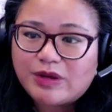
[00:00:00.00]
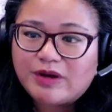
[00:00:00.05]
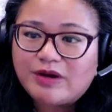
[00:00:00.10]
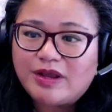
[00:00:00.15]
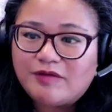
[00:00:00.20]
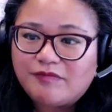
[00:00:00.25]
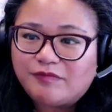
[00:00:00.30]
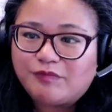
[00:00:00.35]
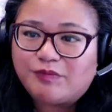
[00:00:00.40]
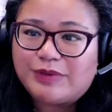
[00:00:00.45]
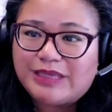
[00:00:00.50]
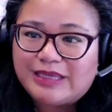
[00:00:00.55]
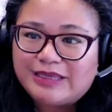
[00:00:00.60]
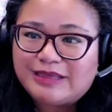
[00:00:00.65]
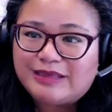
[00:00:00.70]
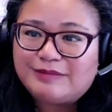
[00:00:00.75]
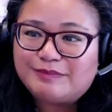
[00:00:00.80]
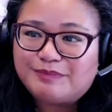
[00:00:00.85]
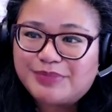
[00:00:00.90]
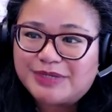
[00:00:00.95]
have
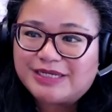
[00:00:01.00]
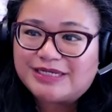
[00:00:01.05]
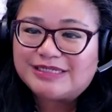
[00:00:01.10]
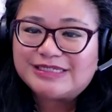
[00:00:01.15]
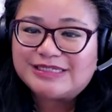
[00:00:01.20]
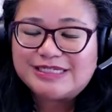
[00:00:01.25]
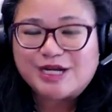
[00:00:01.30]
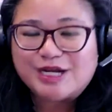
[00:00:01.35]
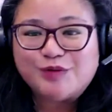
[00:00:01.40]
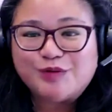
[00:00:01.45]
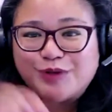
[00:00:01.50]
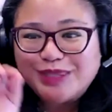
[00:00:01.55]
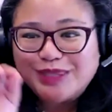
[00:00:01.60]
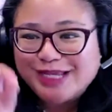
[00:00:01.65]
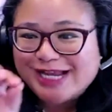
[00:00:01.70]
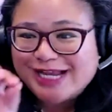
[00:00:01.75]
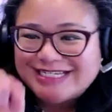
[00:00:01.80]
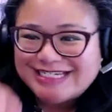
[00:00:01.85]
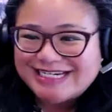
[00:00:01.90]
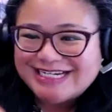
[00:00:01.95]
we been stuck. One
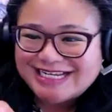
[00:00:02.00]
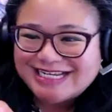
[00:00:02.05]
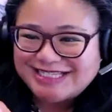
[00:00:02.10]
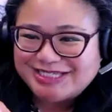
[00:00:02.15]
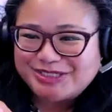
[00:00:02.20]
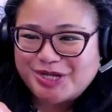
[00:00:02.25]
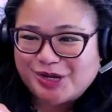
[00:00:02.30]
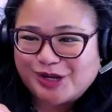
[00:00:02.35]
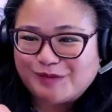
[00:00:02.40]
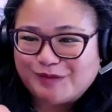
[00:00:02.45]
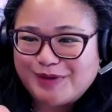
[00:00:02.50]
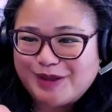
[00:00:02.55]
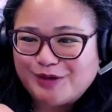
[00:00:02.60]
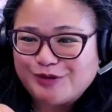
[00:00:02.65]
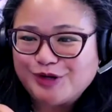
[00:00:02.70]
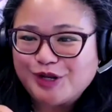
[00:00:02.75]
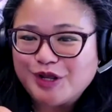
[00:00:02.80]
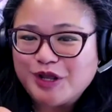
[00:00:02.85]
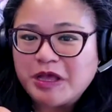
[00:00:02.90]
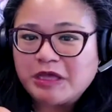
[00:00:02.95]
thing I didn't get to talk about